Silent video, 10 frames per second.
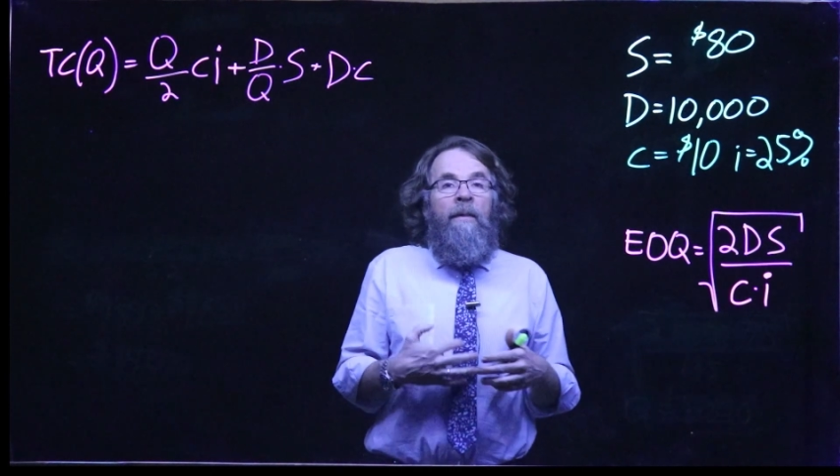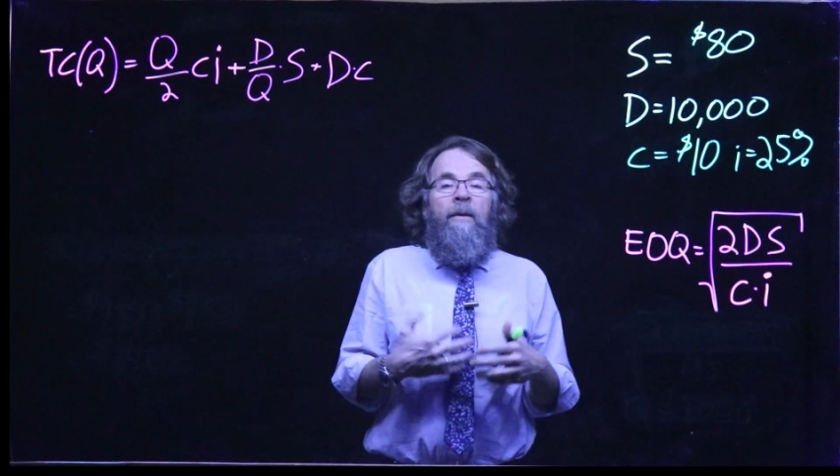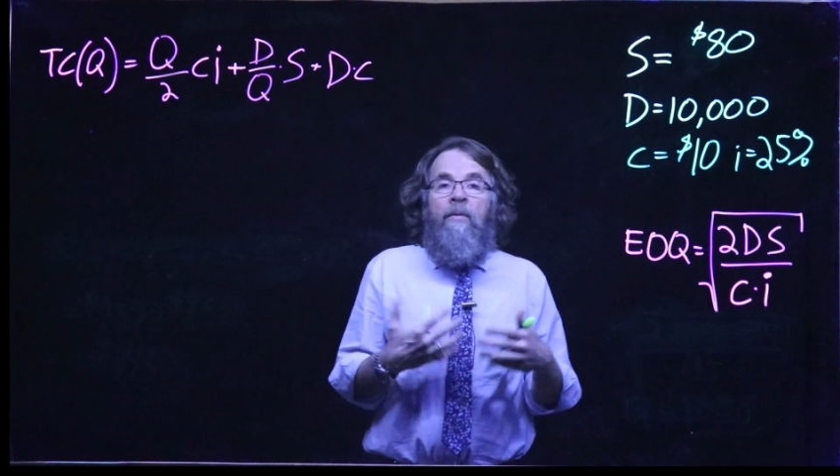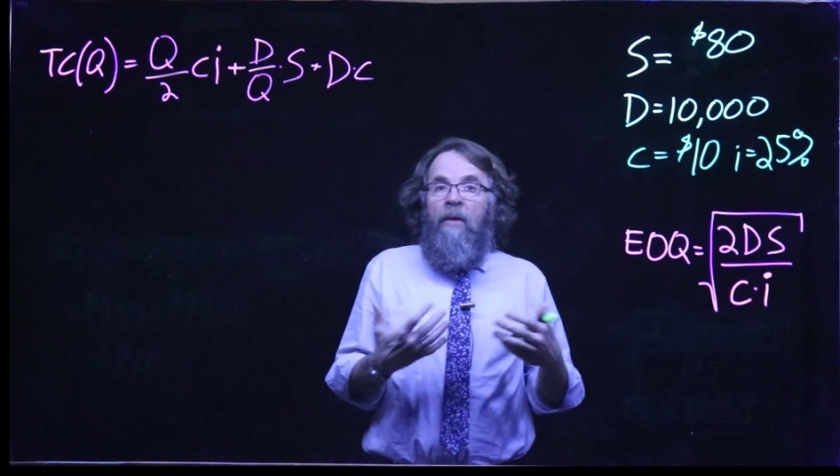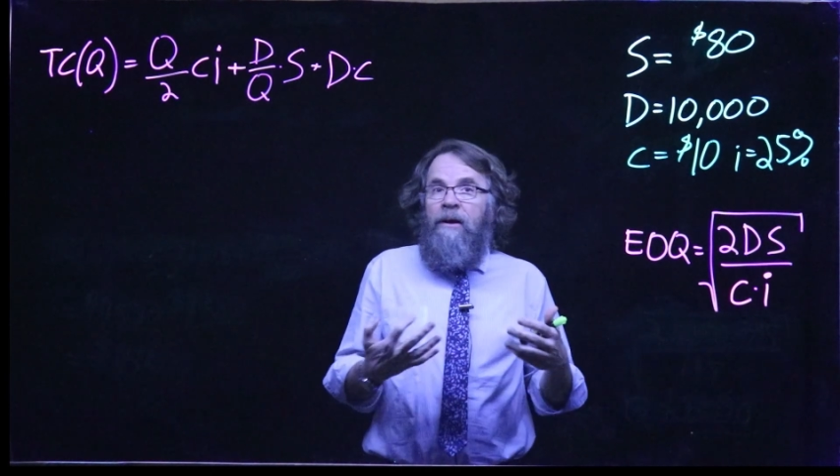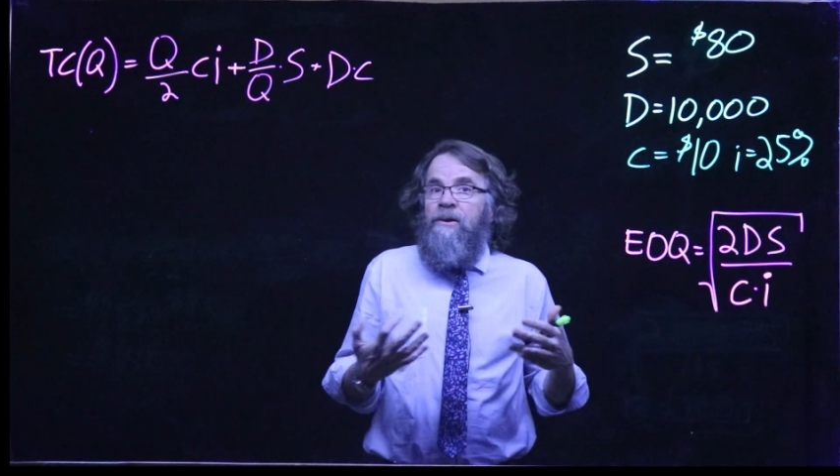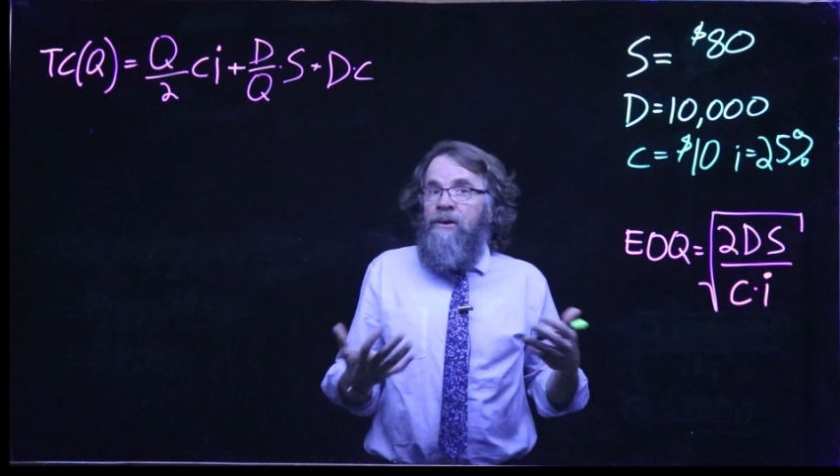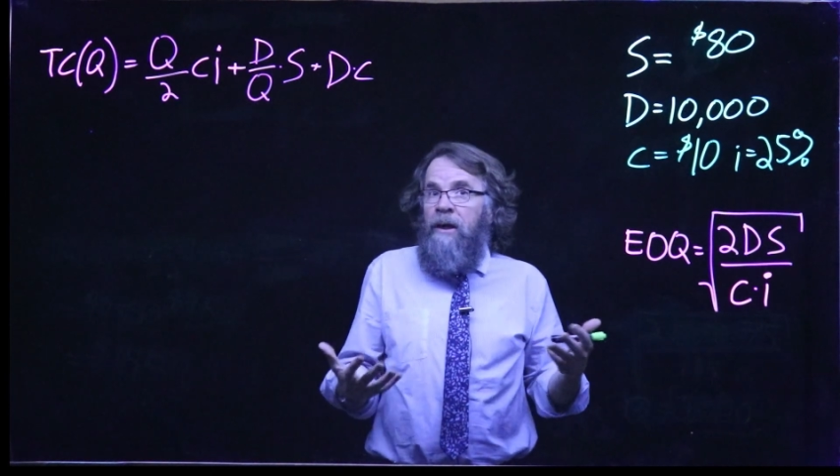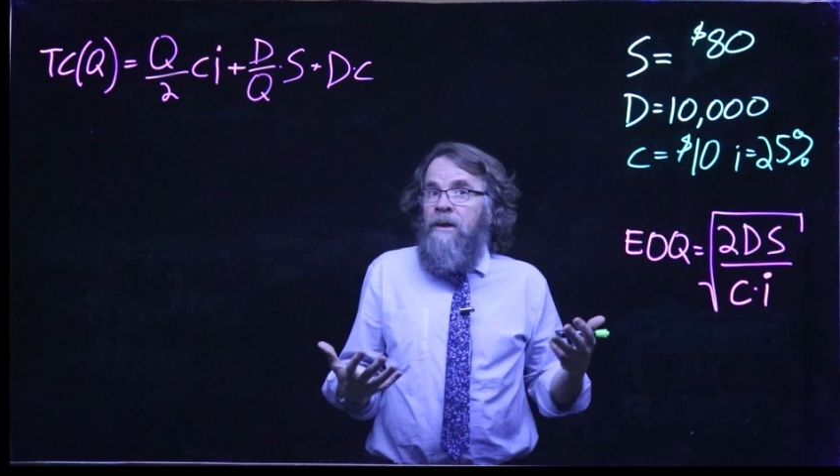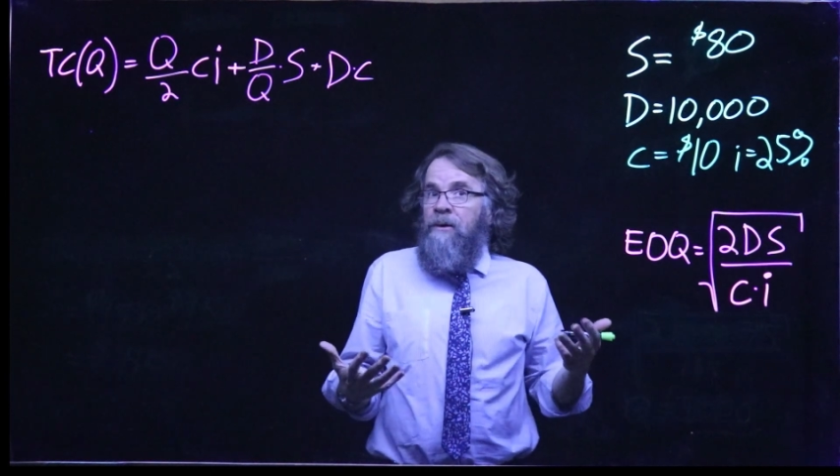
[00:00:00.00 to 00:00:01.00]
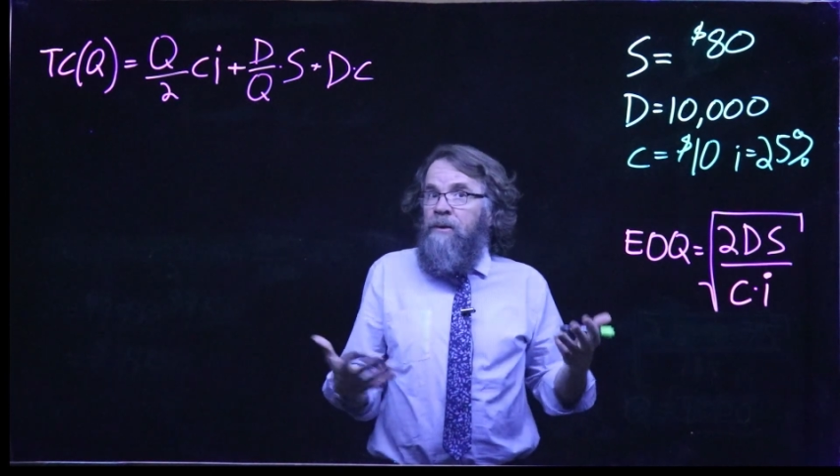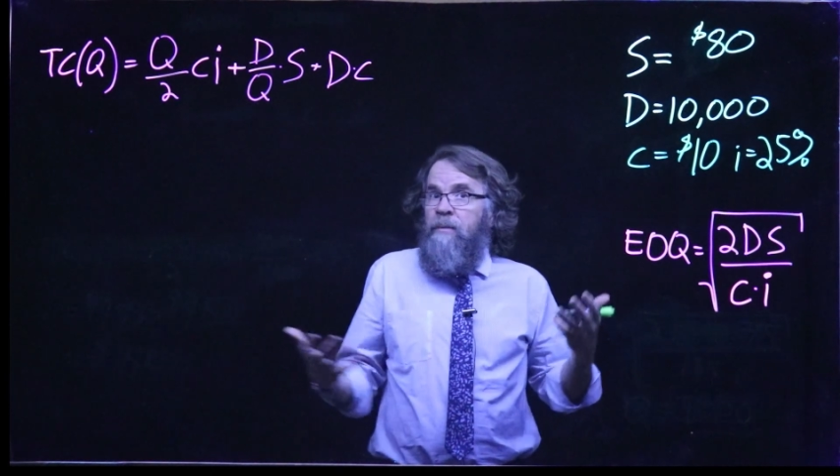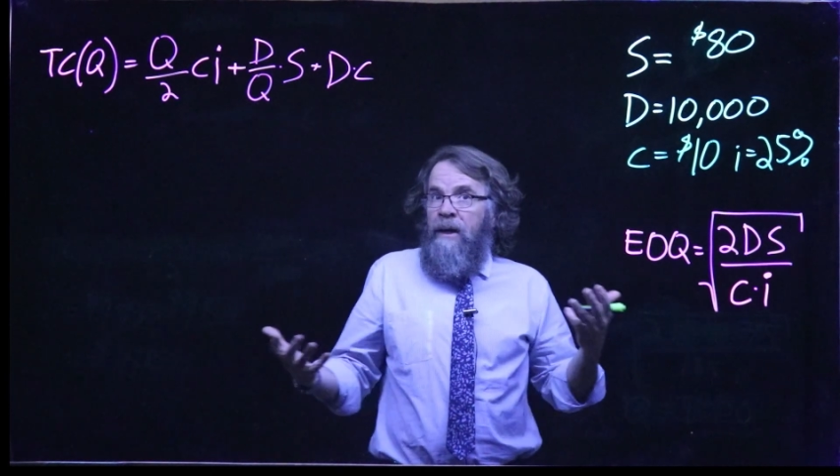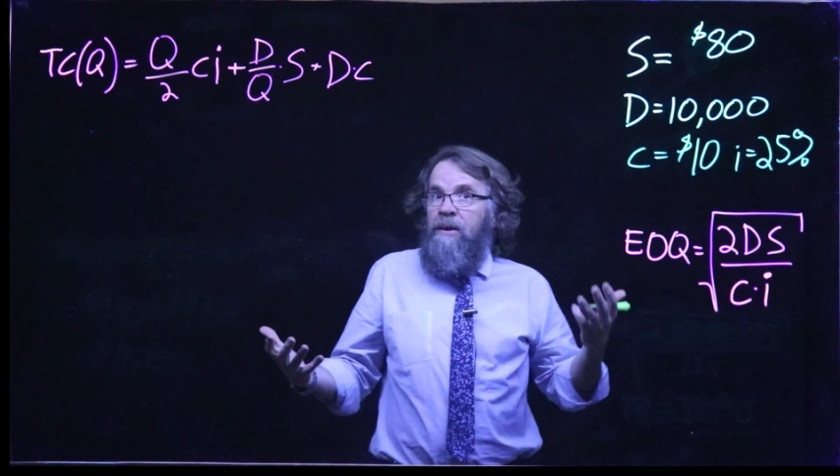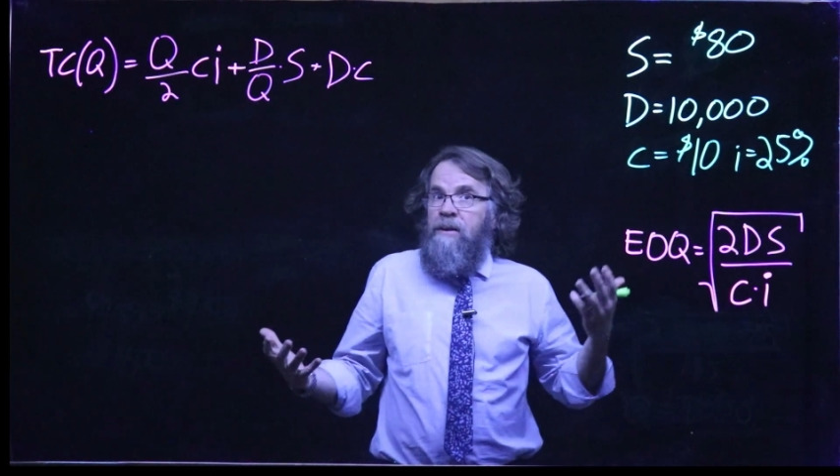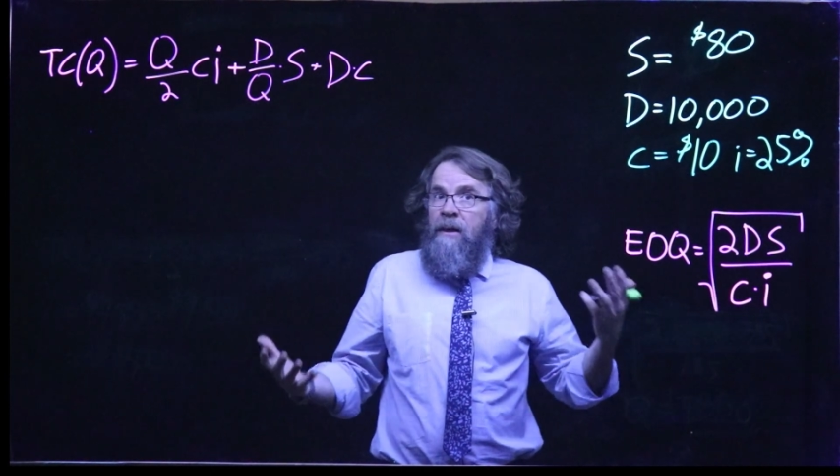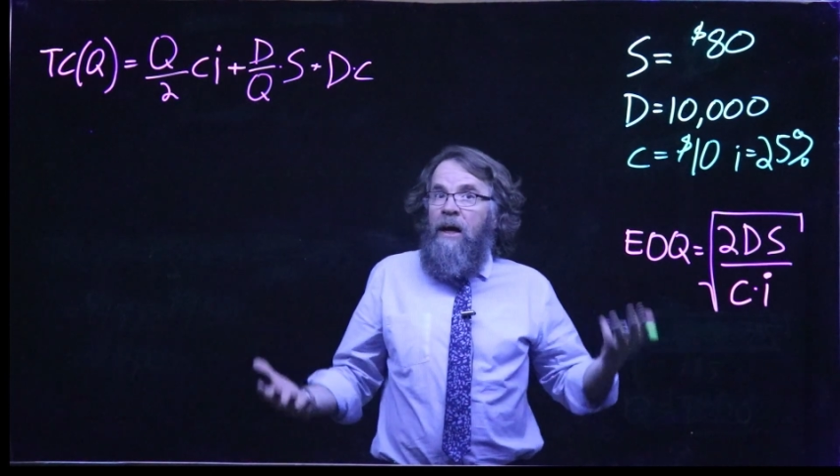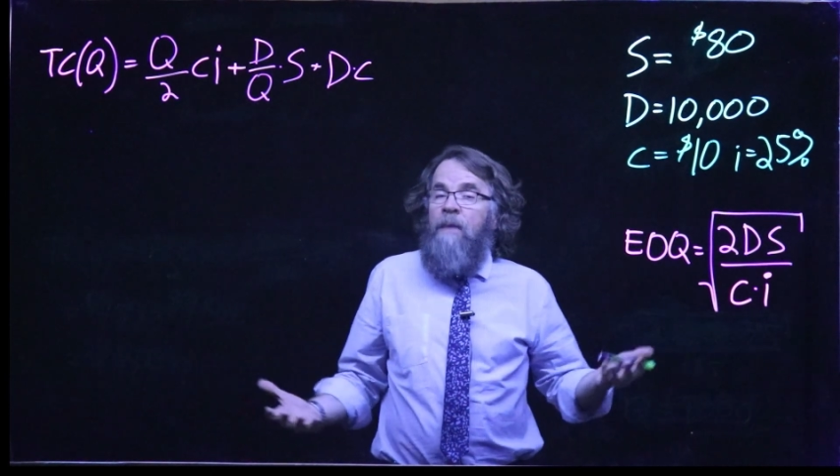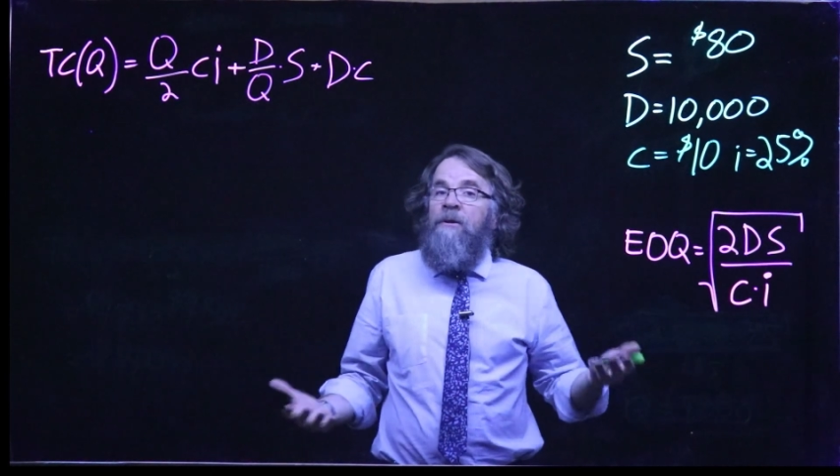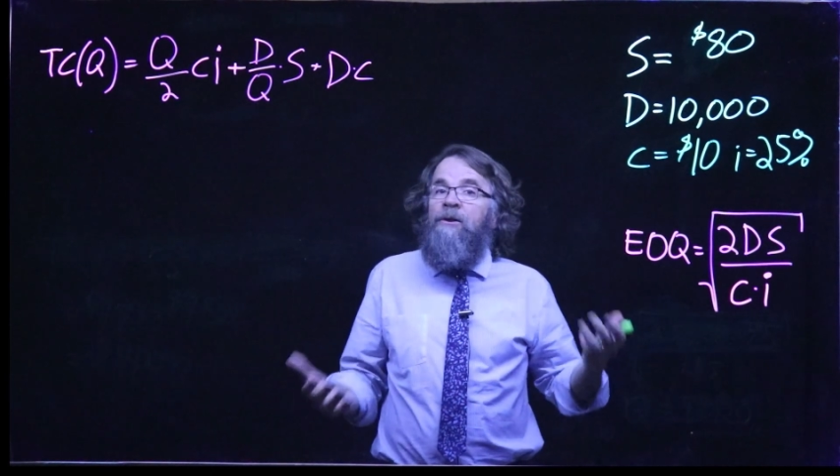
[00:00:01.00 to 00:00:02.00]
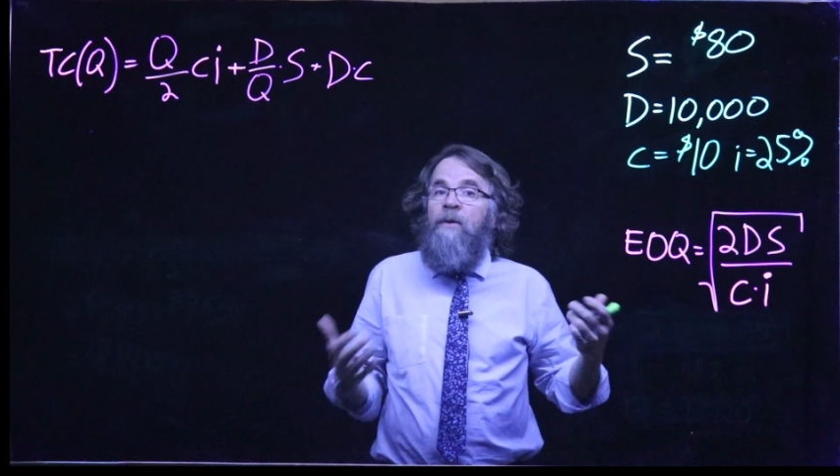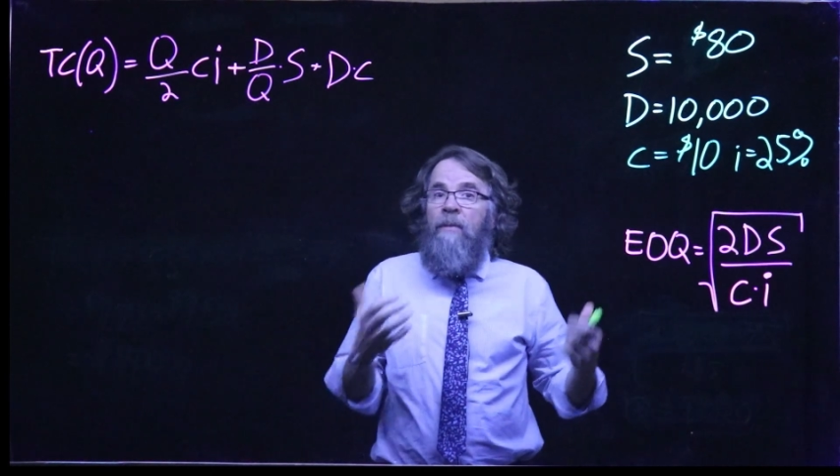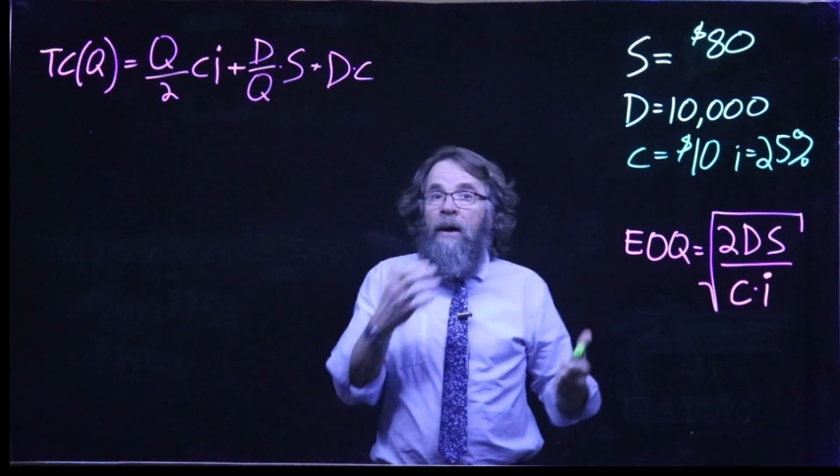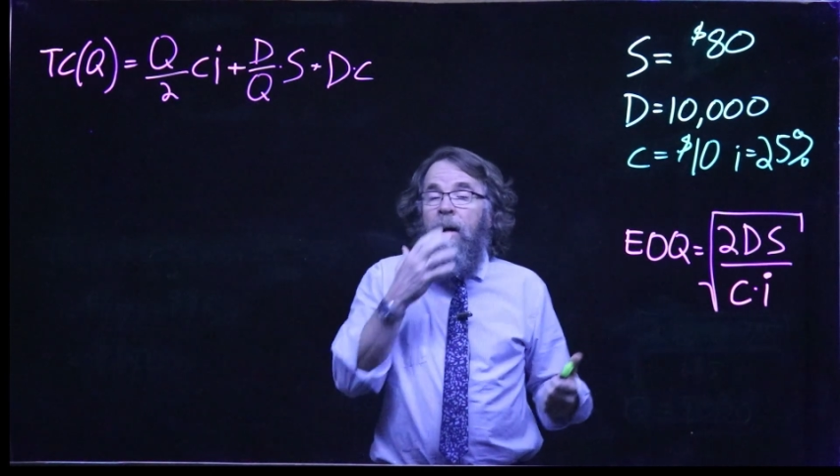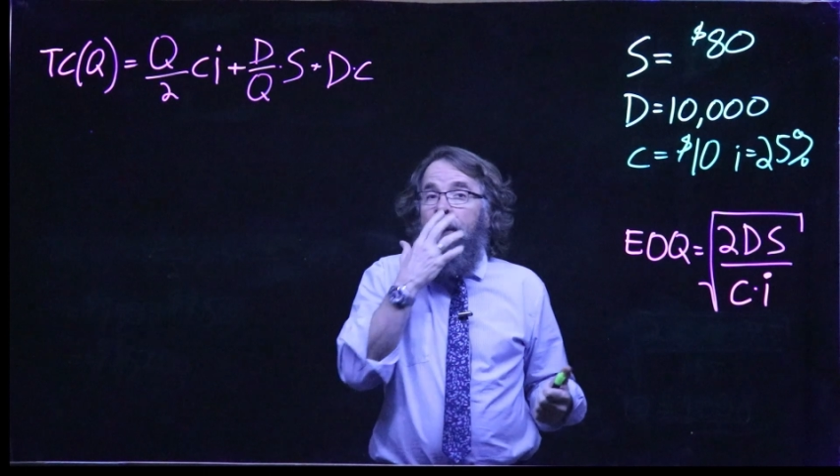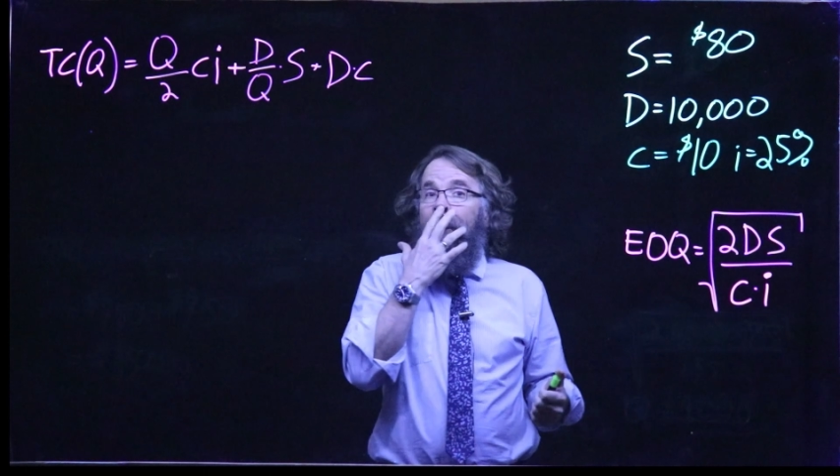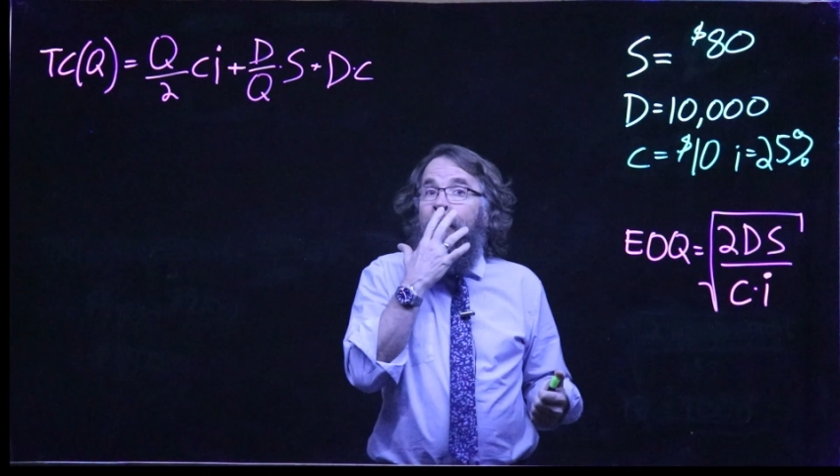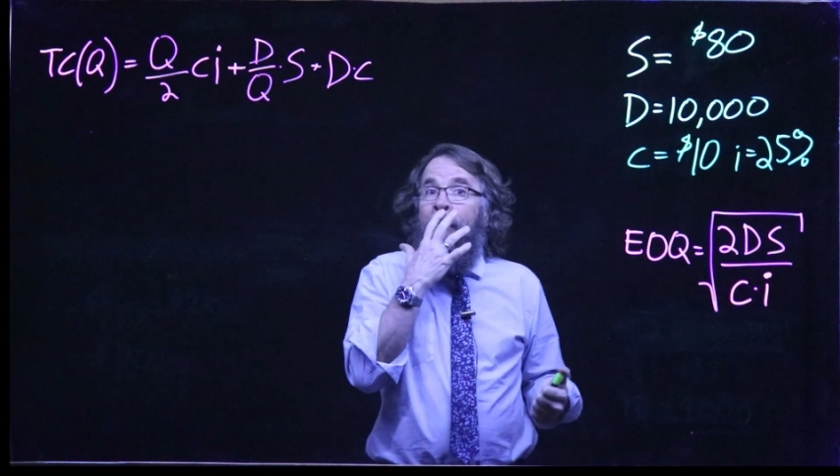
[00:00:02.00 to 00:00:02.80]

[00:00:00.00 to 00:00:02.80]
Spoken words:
the price changes based on how much we buy.